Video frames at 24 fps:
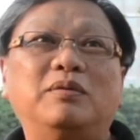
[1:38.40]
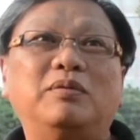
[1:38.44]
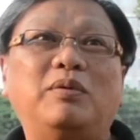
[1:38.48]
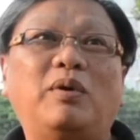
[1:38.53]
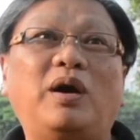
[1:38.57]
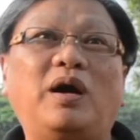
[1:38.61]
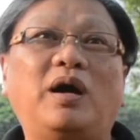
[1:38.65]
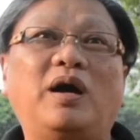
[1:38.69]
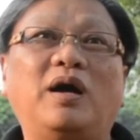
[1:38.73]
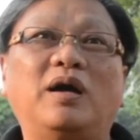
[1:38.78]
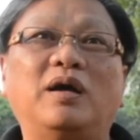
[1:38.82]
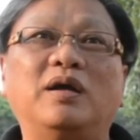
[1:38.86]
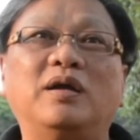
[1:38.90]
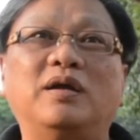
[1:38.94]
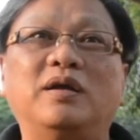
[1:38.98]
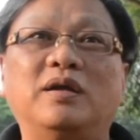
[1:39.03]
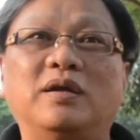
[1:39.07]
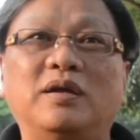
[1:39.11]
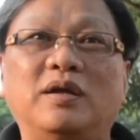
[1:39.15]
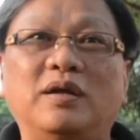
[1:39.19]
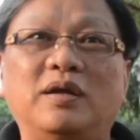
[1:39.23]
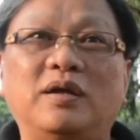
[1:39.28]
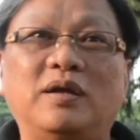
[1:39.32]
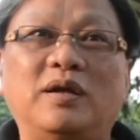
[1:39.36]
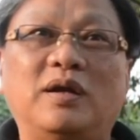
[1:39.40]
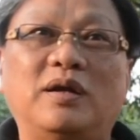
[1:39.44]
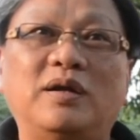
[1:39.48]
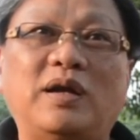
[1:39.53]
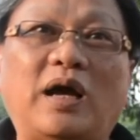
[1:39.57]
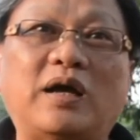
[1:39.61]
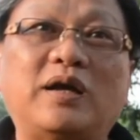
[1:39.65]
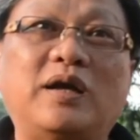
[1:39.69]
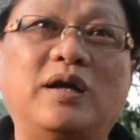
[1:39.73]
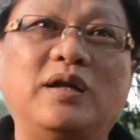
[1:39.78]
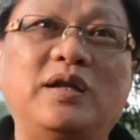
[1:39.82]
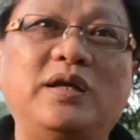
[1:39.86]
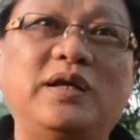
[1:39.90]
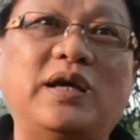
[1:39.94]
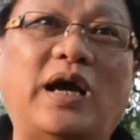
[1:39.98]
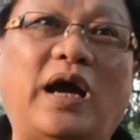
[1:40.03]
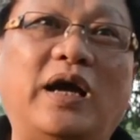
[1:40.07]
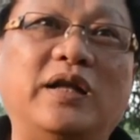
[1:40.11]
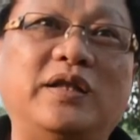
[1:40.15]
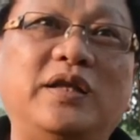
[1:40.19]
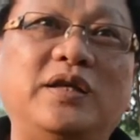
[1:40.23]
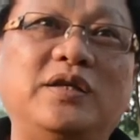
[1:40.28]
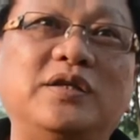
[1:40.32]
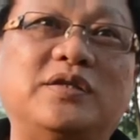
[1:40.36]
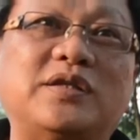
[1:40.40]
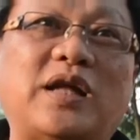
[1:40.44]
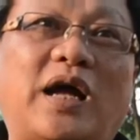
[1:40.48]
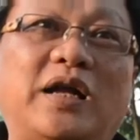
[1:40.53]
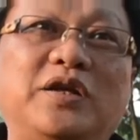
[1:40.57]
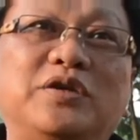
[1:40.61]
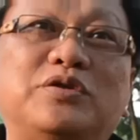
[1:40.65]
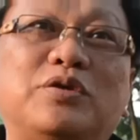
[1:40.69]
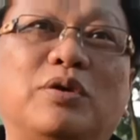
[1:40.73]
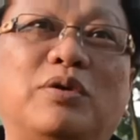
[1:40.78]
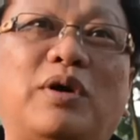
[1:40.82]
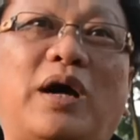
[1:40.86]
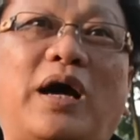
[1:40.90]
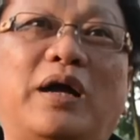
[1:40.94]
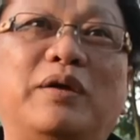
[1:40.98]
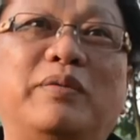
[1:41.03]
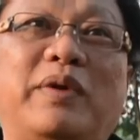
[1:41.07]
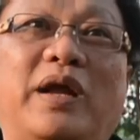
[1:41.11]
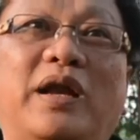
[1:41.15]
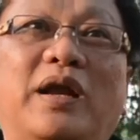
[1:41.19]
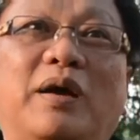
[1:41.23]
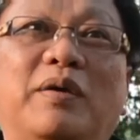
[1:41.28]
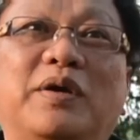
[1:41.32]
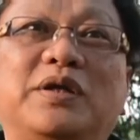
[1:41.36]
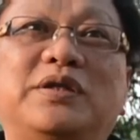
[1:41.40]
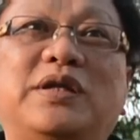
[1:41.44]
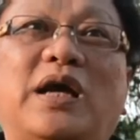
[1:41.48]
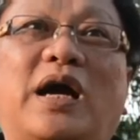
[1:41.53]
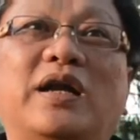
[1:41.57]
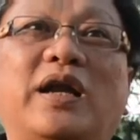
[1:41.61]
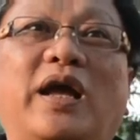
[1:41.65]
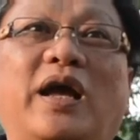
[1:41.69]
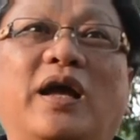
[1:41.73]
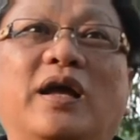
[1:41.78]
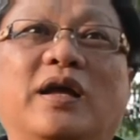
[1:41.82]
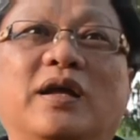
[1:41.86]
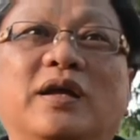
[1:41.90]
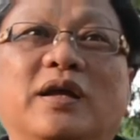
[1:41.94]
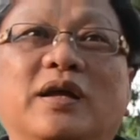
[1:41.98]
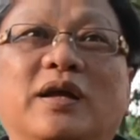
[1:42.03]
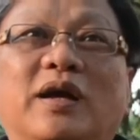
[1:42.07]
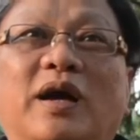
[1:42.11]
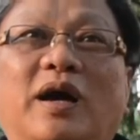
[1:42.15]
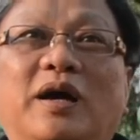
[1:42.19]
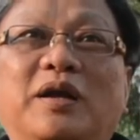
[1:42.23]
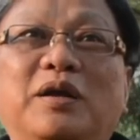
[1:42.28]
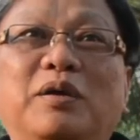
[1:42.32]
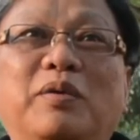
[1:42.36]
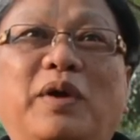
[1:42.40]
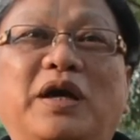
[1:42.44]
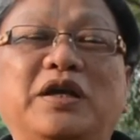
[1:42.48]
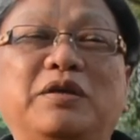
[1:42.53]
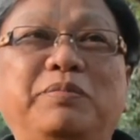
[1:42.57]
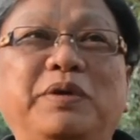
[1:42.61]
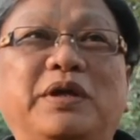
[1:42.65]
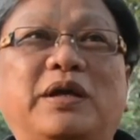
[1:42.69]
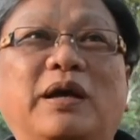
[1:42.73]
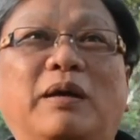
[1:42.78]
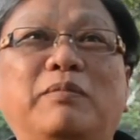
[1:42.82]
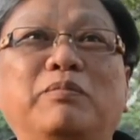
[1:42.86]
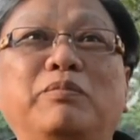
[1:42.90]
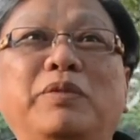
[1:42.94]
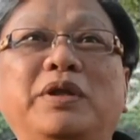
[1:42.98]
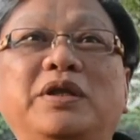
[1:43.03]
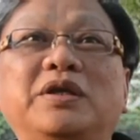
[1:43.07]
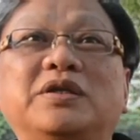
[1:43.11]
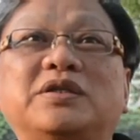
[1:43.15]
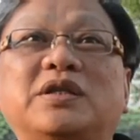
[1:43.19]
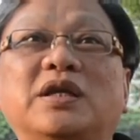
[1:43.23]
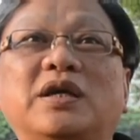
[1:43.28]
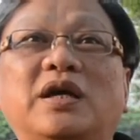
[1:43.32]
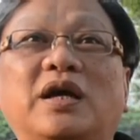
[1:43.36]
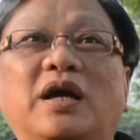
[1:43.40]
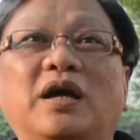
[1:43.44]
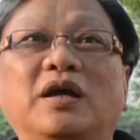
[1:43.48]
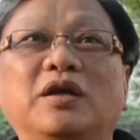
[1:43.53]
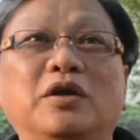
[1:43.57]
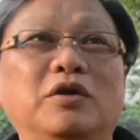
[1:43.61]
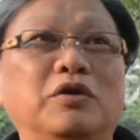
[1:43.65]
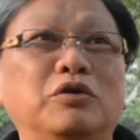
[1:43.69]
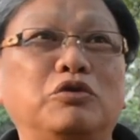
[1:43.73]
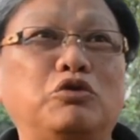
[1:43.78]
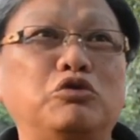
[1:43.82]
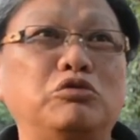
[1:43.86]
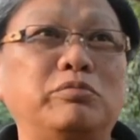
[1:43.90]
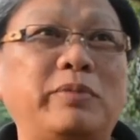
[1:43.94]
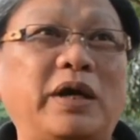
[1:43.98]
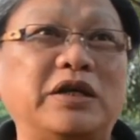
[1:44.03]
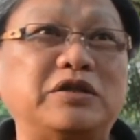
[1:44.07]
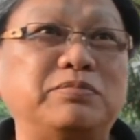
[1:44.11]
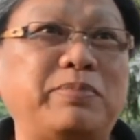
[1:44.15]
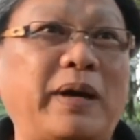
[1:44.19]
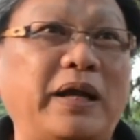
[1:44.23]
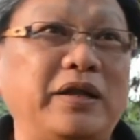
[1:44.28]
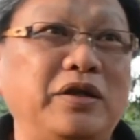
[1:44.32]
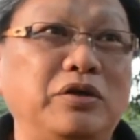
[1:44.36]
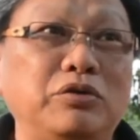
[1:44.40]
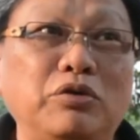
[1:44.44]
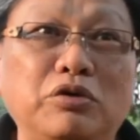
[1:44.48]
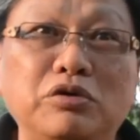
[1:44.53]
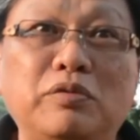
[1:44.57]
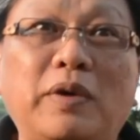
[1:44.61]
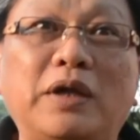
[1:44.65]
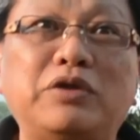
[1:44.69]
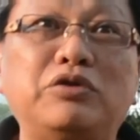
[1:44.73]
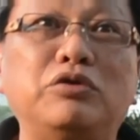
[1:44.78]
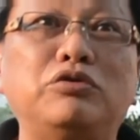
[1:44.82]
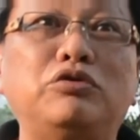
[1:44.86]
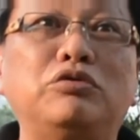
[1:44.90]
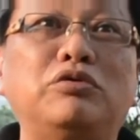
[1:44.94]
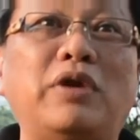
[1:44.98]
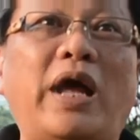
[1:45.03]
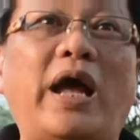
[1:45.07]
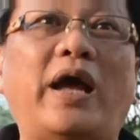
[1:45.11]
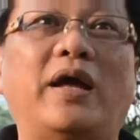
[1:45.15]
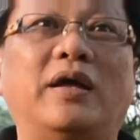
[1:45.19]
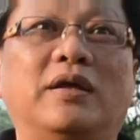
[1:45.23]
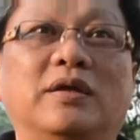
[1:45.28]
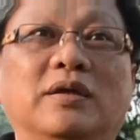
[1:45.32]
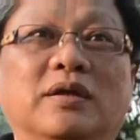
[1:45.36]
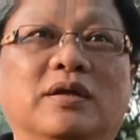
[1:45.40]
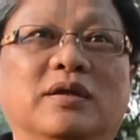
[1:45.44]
Wow. Luckily, I didn't study so hard when I was young leh. Otherwise, become minister, too much money, don't know what to do leh.